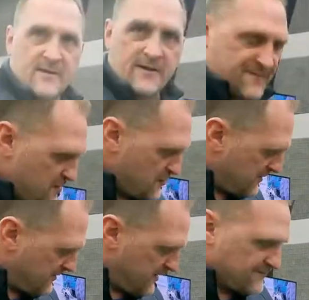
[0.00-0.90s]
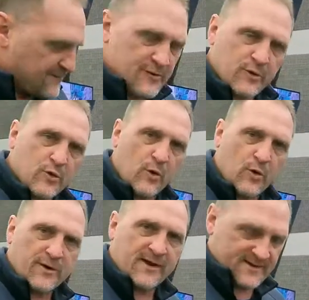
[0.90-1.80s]
If you're in the need for new
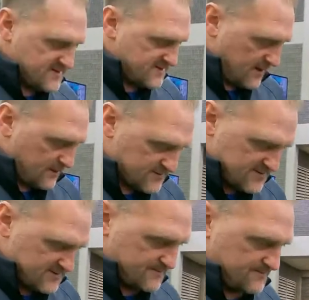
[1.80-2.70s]
cornhead snouts,